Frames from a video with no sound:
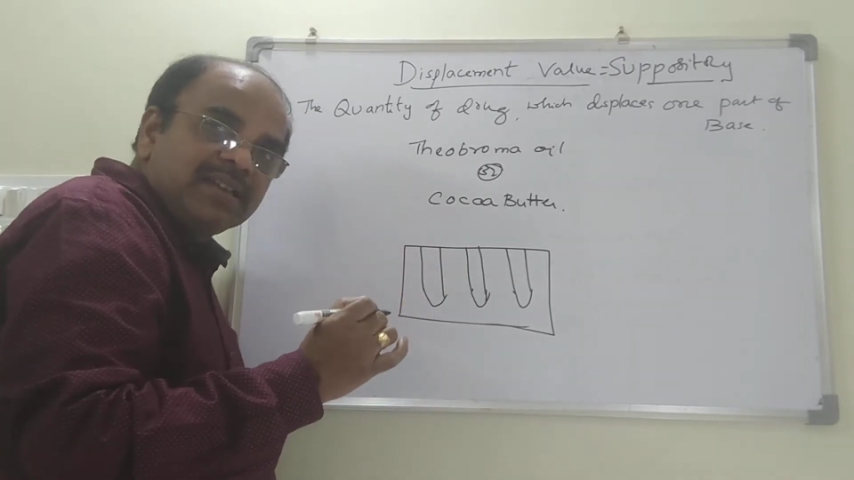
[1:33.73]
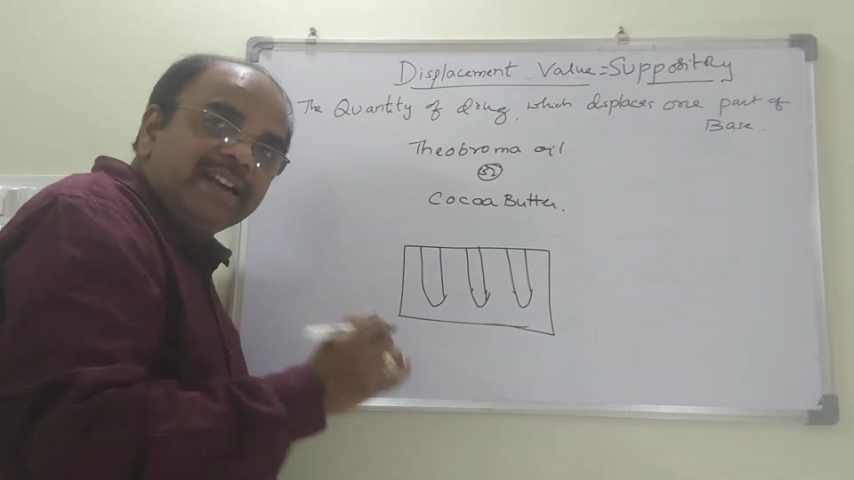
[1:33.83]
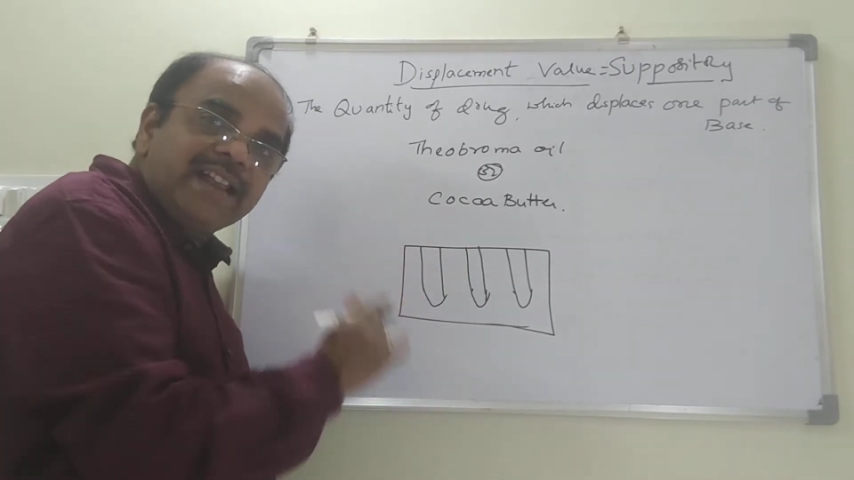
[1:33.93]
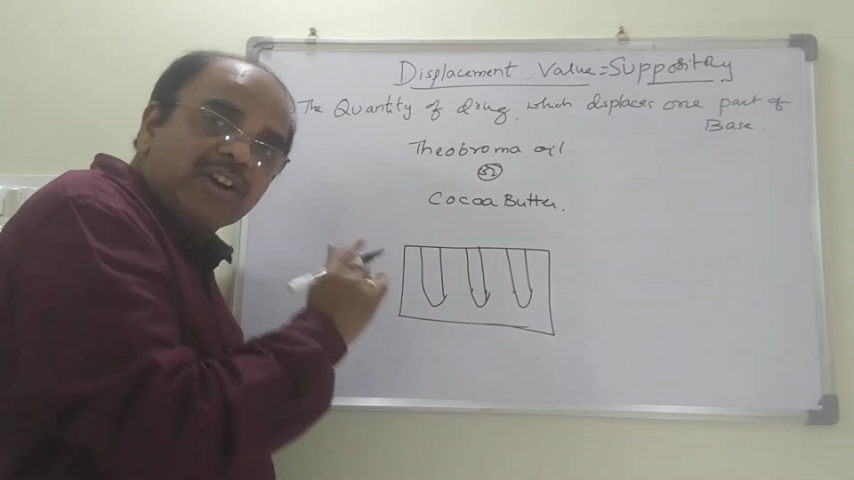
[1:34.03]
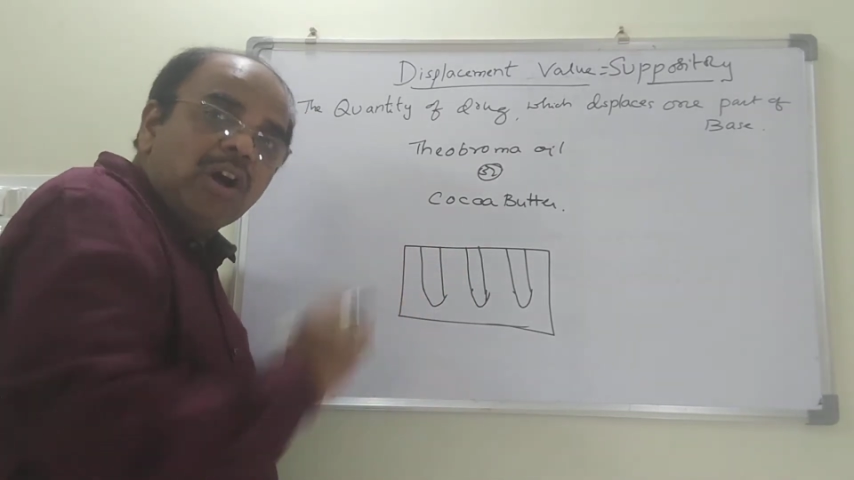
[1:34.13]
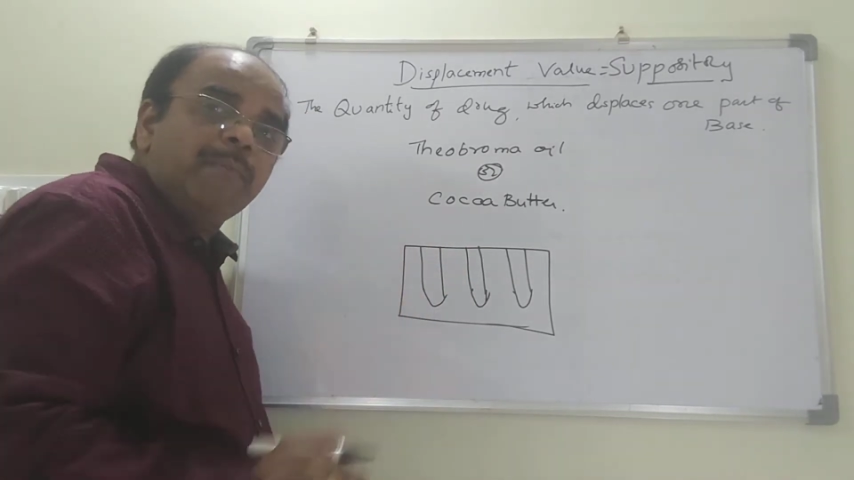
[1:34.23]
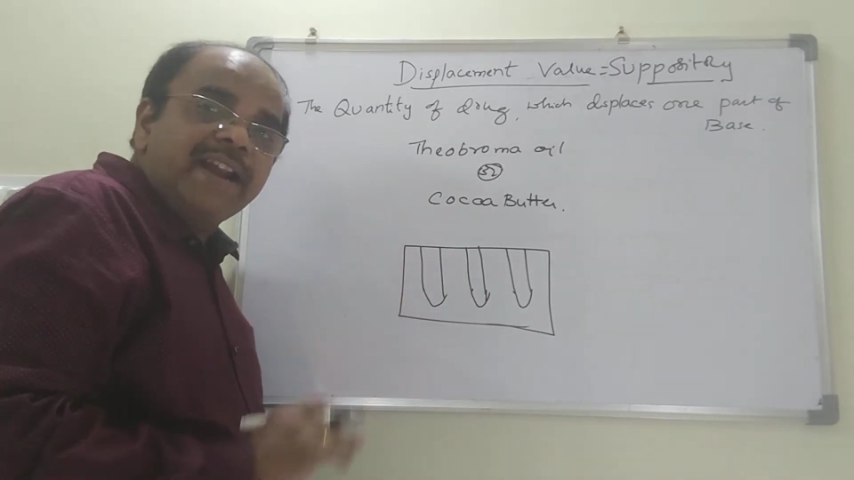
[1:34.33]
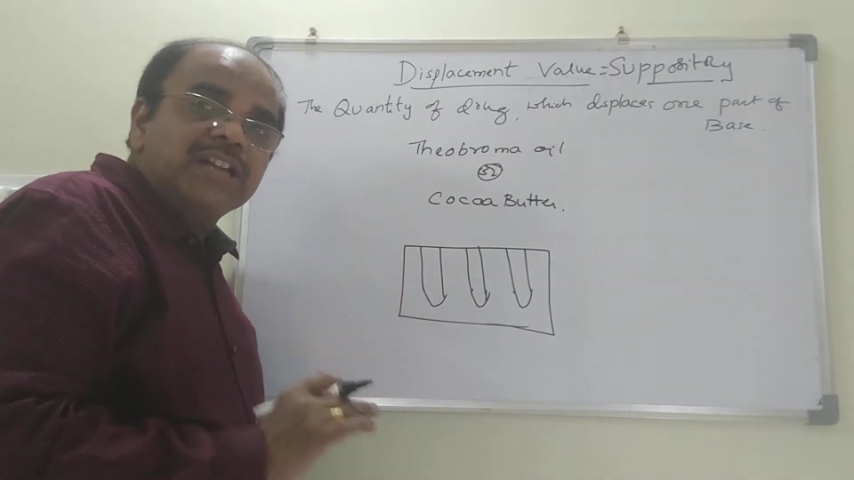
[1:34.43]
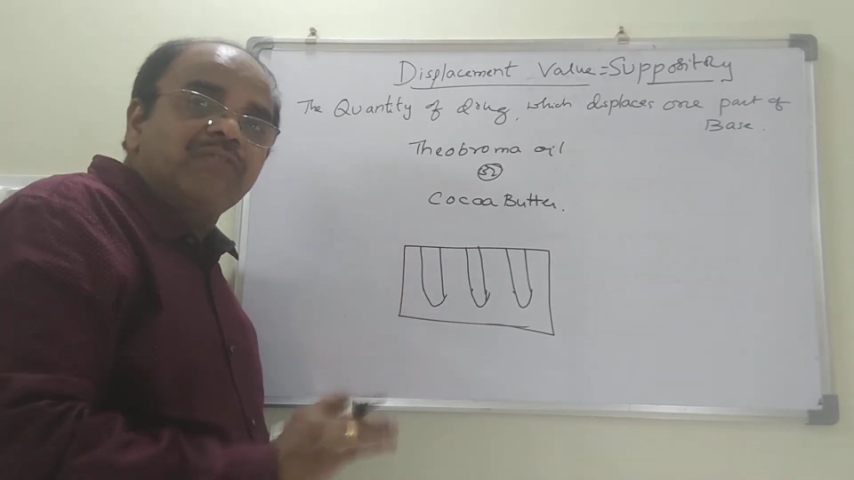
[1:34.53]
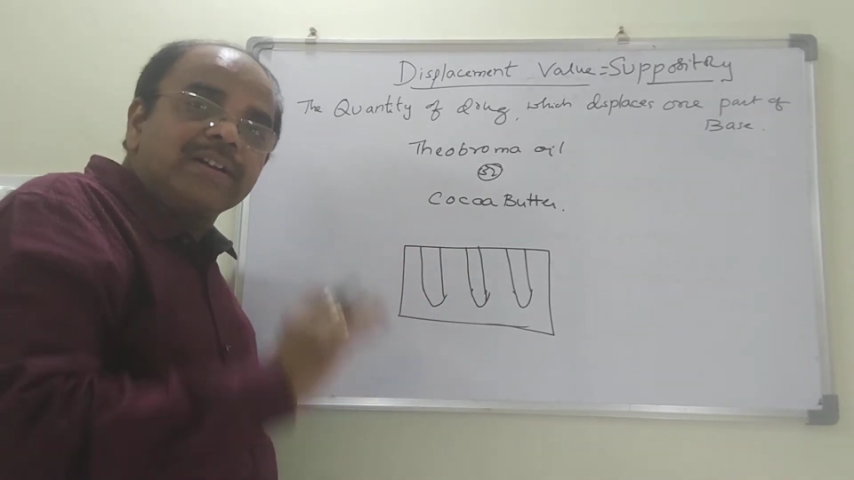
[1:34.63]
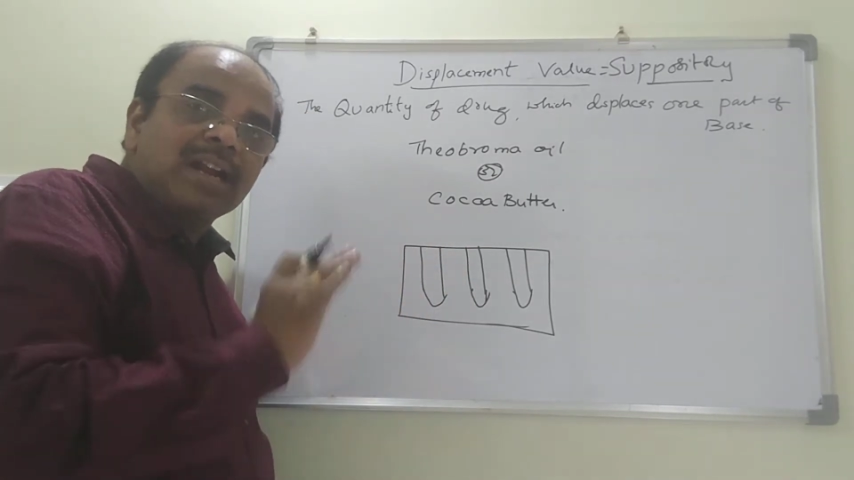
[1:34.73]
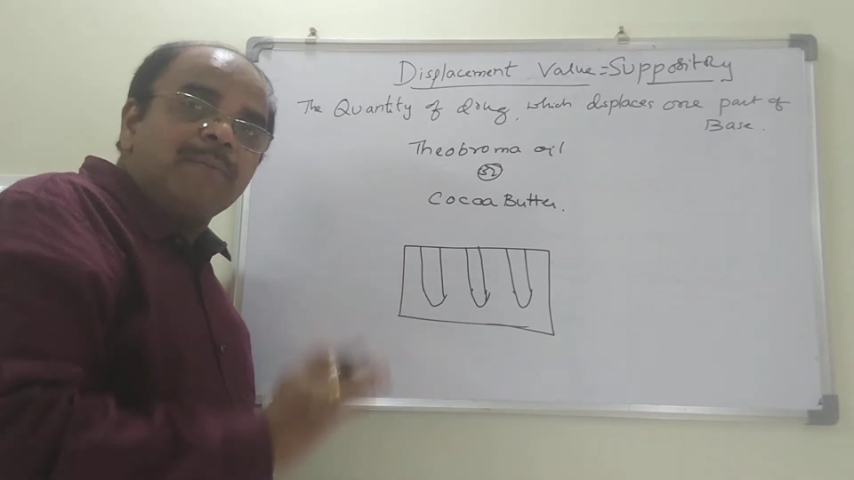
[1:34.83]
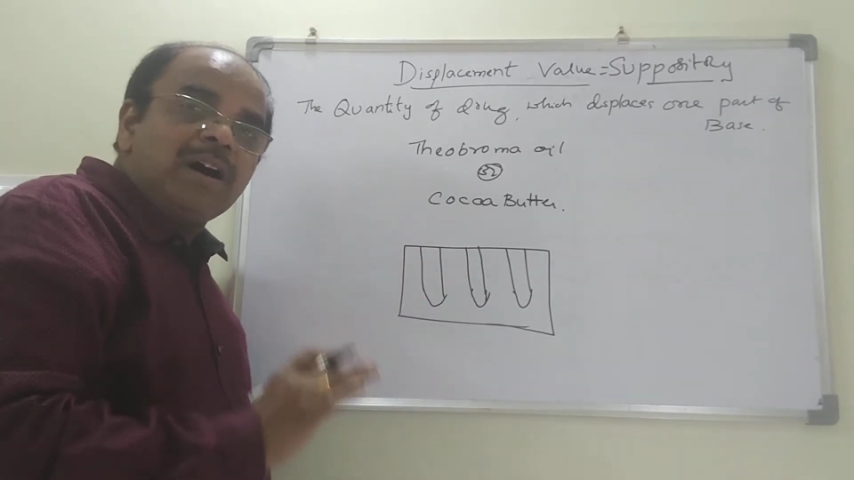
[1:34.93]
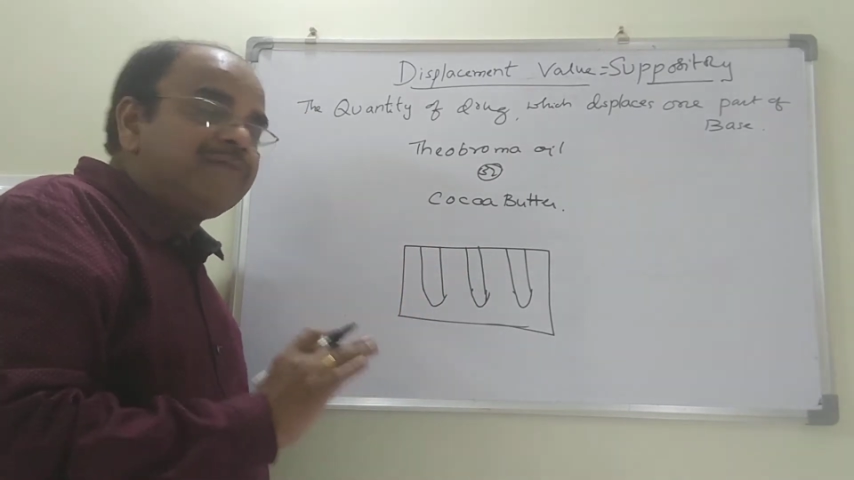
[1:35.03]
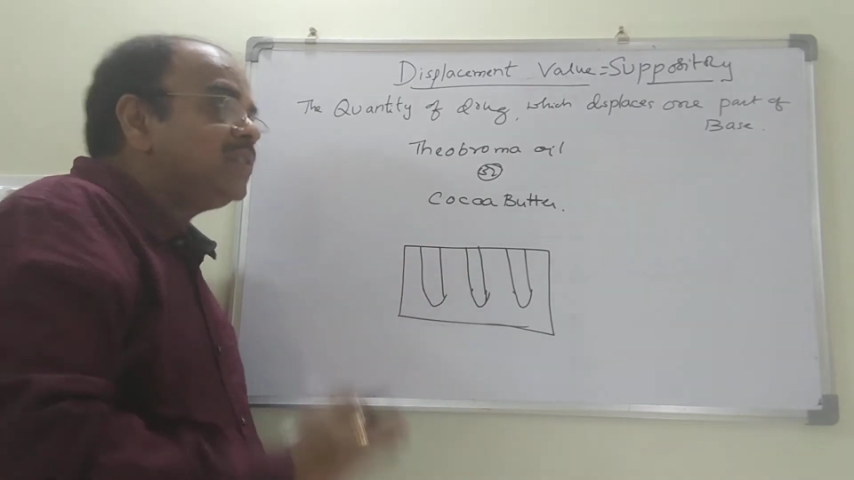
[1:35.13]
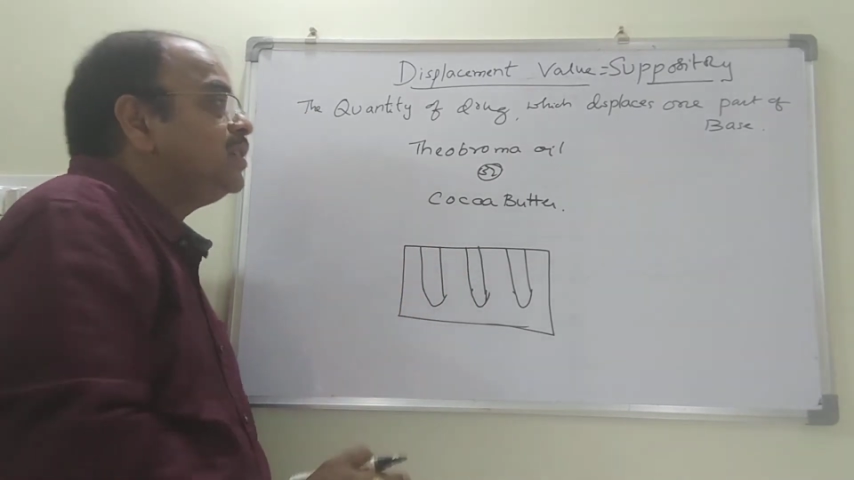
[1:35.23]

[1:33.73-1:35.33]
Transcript: It accommodates 1 gram of